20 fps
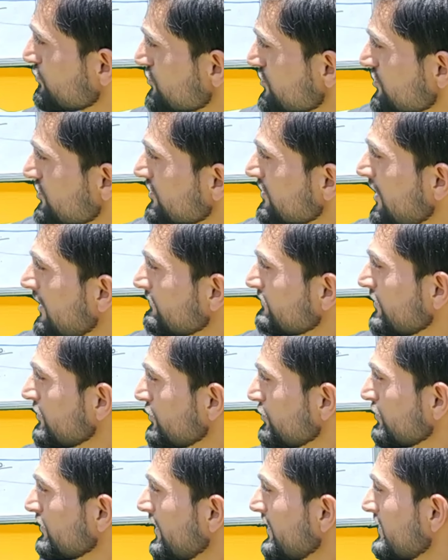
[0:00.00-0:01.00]
position of the
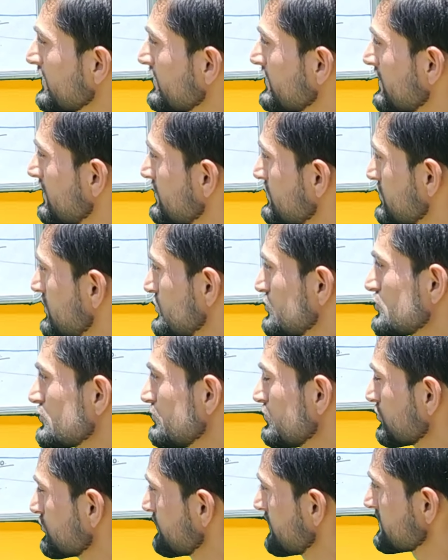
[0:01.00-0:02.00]
nuclei in the
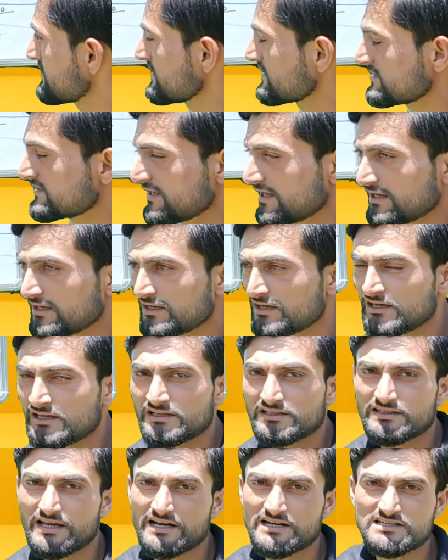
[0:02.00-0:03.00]
smooth muscle cell,
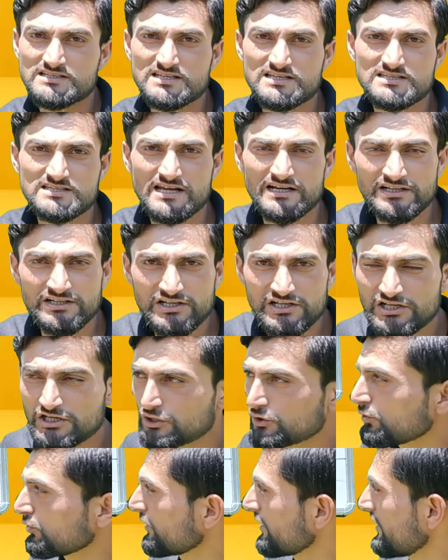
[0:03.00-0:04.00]
that is the centrally
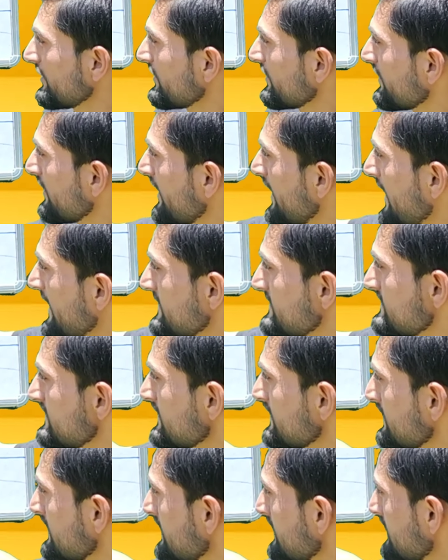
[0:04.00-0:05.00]
located, a
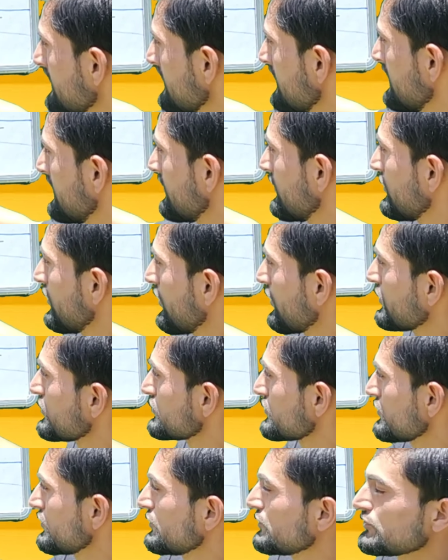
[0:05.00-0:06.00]
single
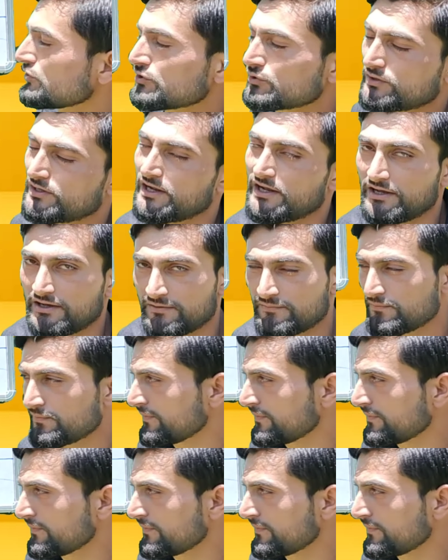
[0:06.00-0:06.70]
large nuclei.